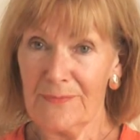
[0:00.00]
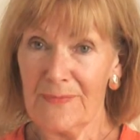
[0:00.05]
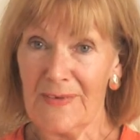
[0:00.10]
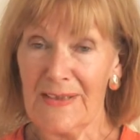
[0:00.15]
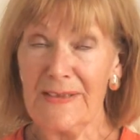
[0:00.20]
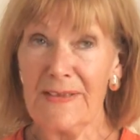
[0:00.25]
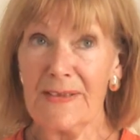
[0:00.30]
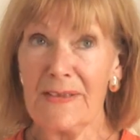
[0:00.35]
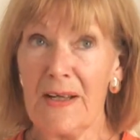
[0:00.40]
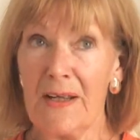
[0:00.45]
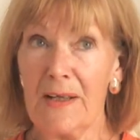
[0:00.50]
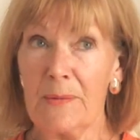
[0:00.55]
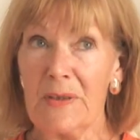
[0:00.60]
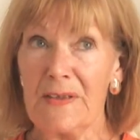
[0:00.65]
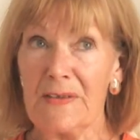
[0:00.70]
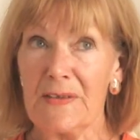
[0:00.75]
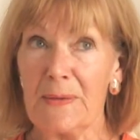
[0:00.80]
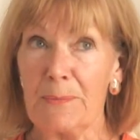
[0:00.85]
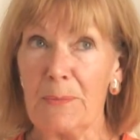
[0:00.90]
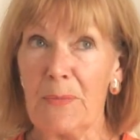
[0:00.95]
This time
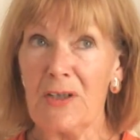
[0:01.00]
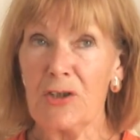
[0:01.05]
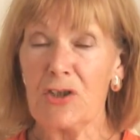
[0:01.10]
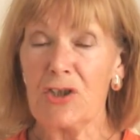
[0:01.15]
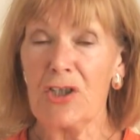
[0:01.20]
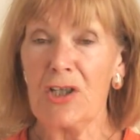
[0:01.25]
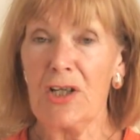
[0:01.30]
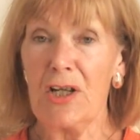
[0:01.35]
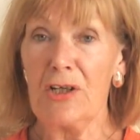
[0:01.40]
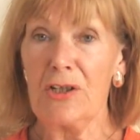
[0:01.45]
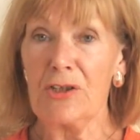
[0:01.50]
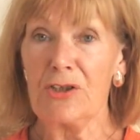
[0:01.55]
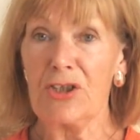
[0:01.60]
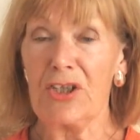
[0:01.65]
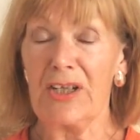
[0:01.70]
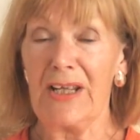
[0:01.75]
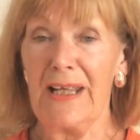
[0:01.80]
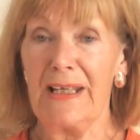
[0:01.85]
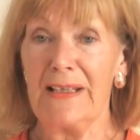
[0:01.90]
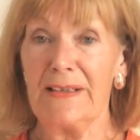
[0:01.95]
it's a much larger
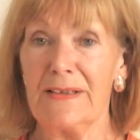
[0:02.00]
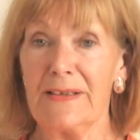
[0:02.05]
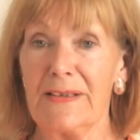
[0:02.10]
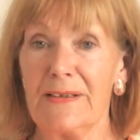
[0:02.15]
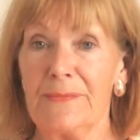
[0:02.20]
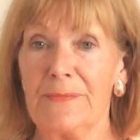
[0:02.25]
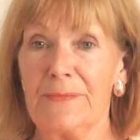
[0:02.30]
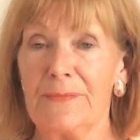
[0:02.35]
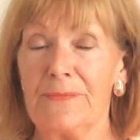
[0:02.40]
gate.